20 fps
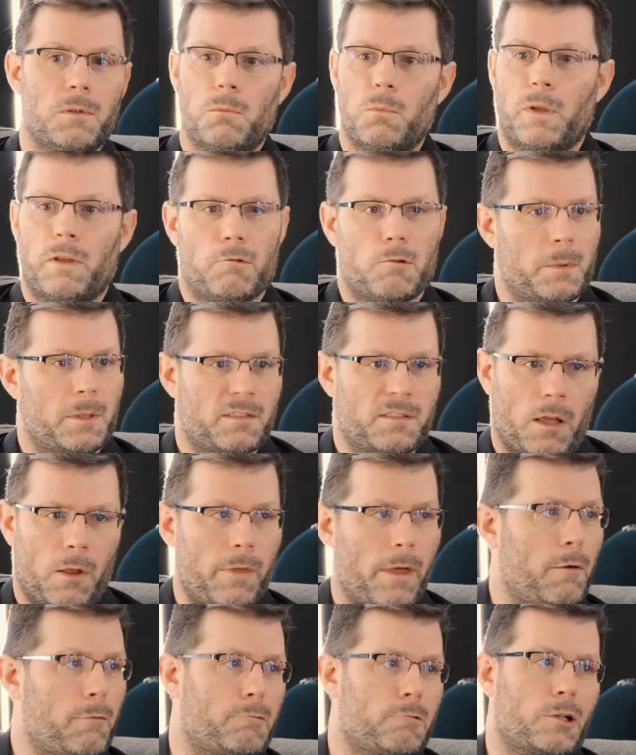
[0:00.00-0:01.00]
whether it be
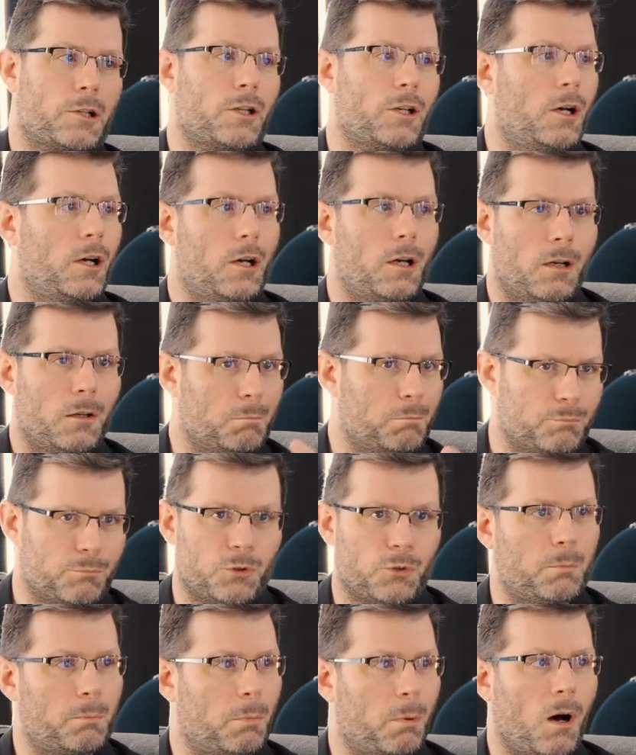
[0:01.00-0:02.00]
South Africa,
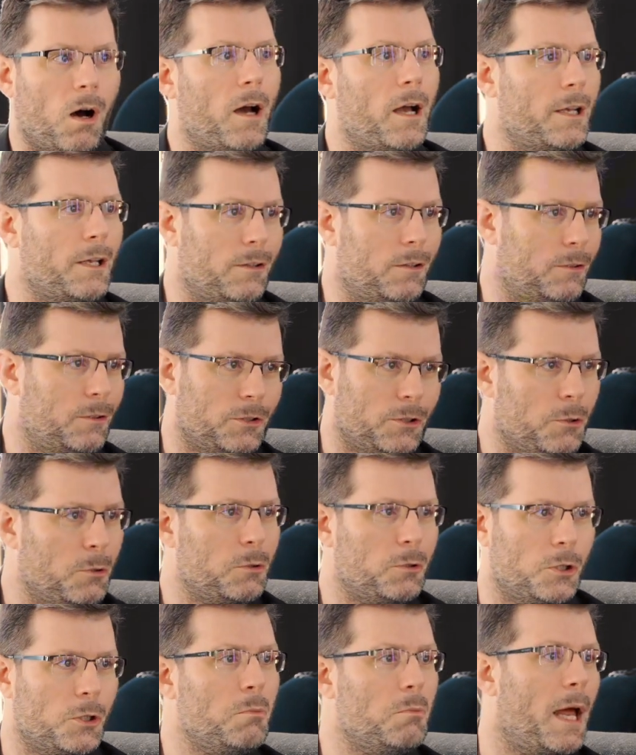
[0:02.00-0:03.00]
Dubai,
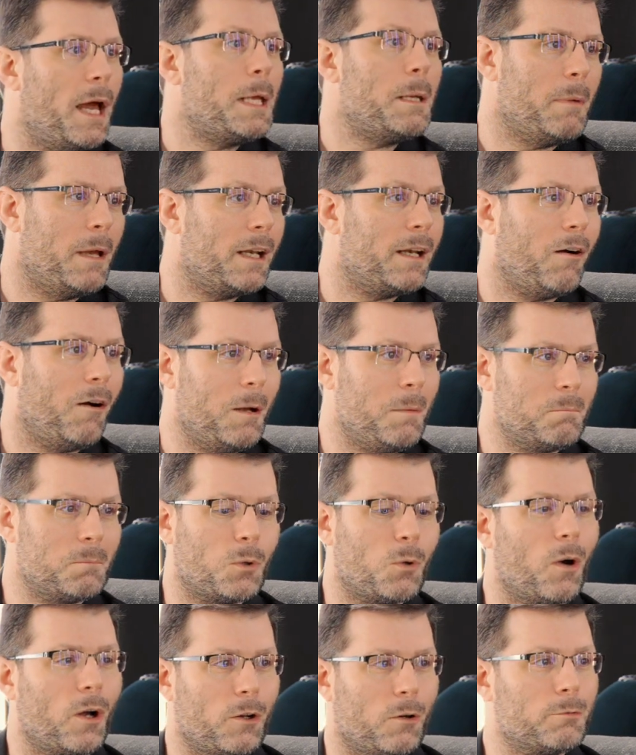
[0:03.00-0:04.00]
you name it. I'm
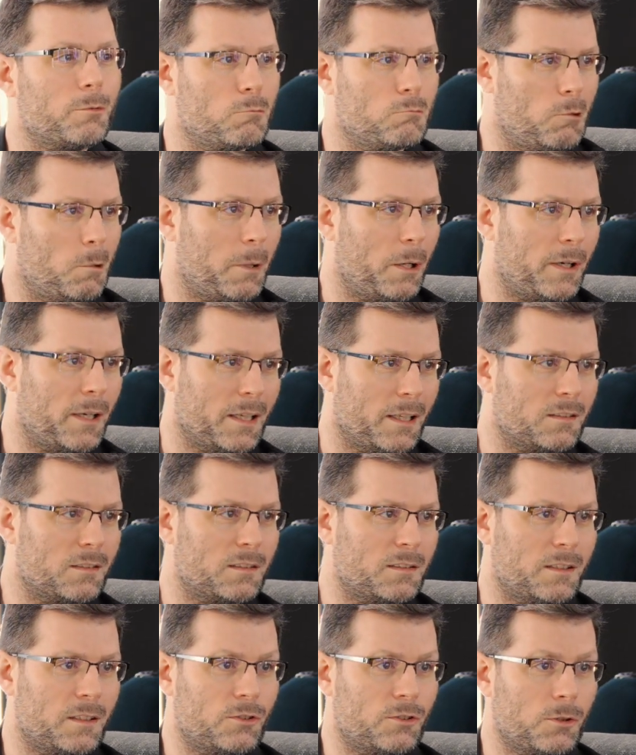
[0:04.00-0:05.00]
quite often remoting
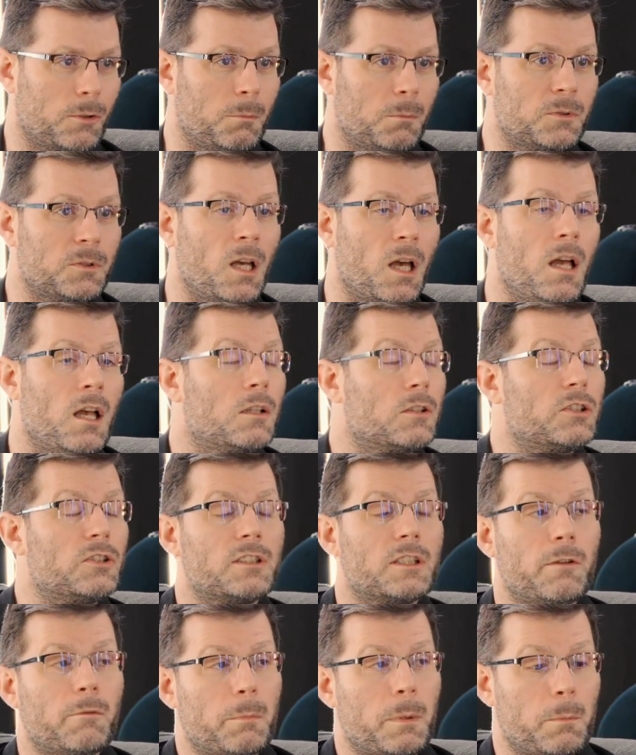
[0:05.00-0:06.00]
into systems just
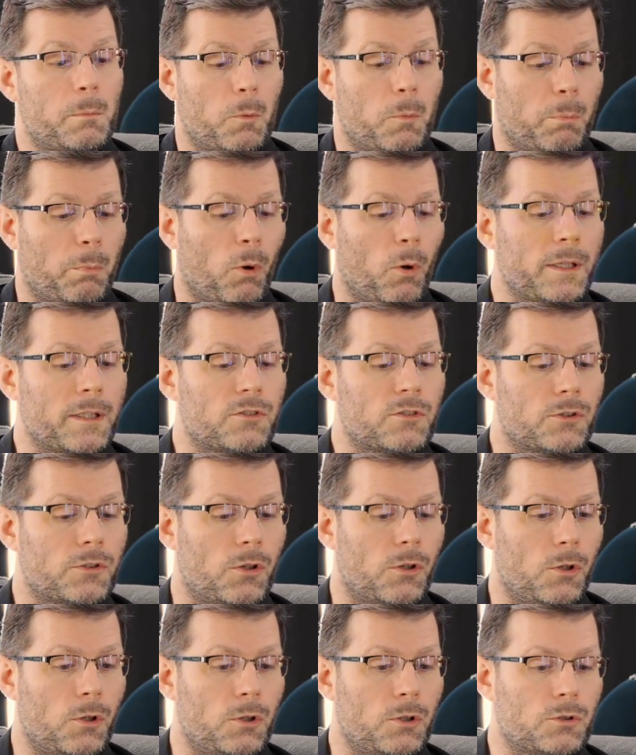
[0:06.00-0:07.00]
to give people
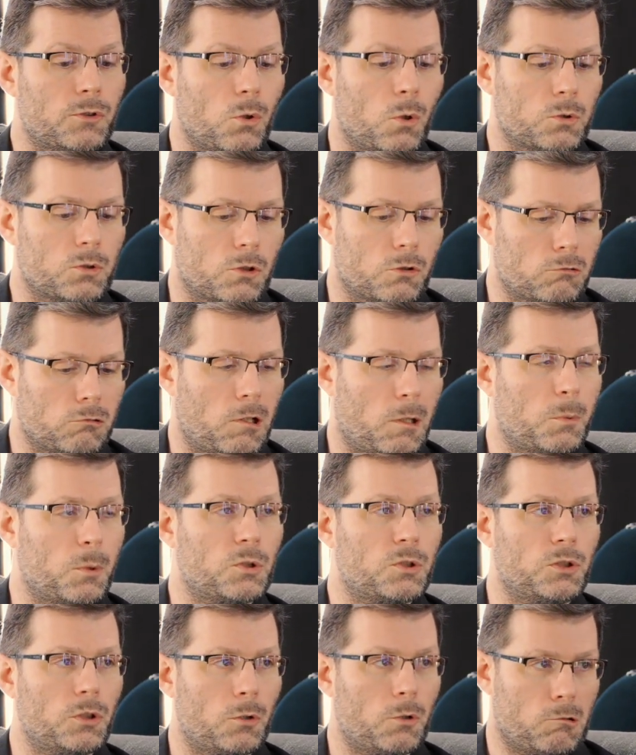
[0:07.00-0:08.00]
pointers or to
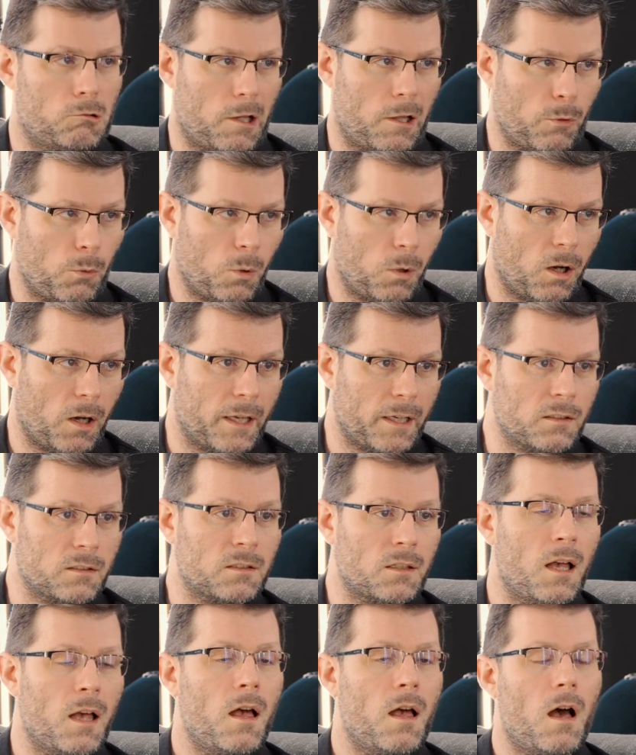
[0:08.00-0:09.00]
troubleshoot or
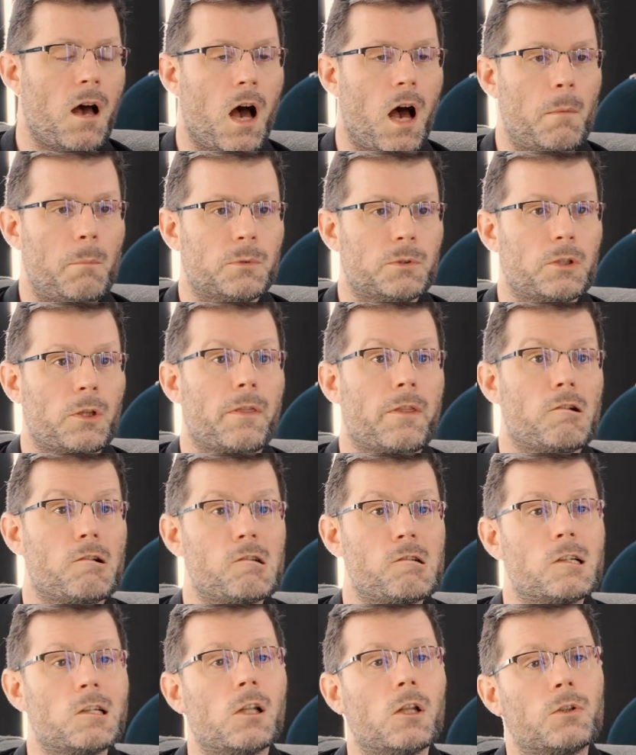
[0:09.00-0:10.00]
otherwise. So there
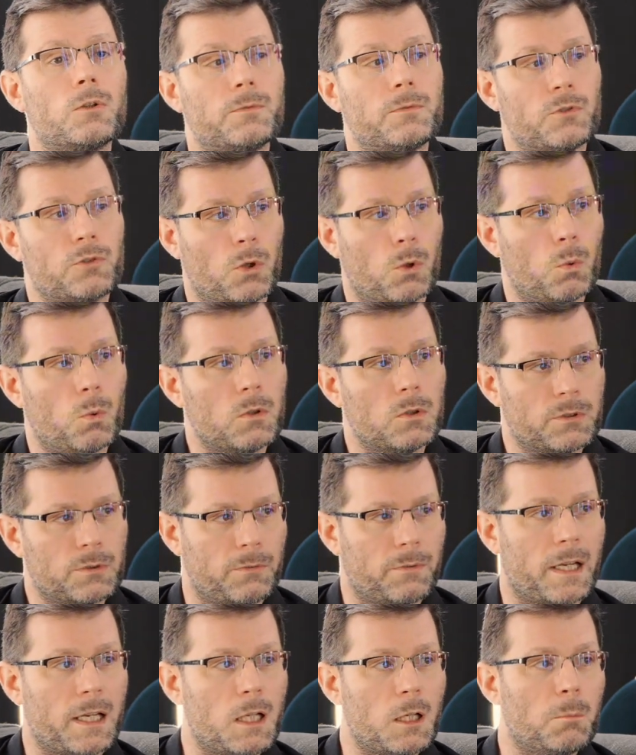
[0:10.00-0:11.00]
are a lot of tools
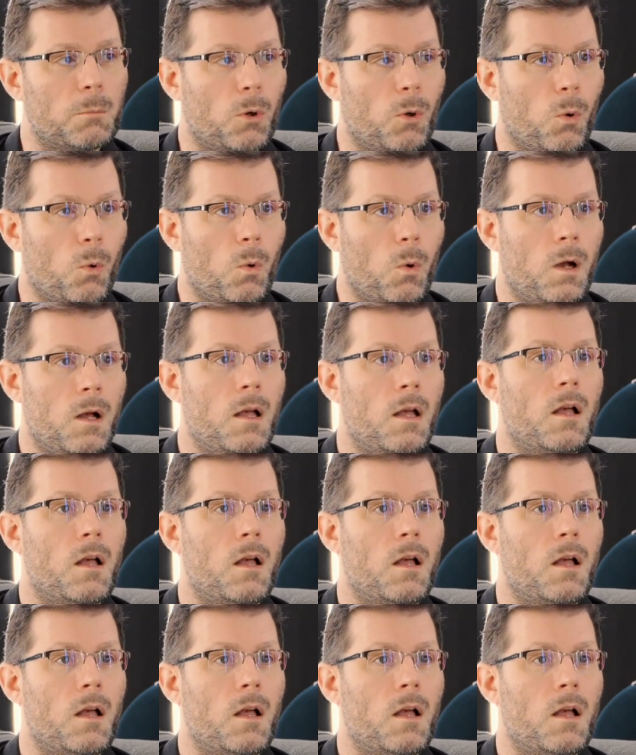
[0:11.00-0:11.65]
available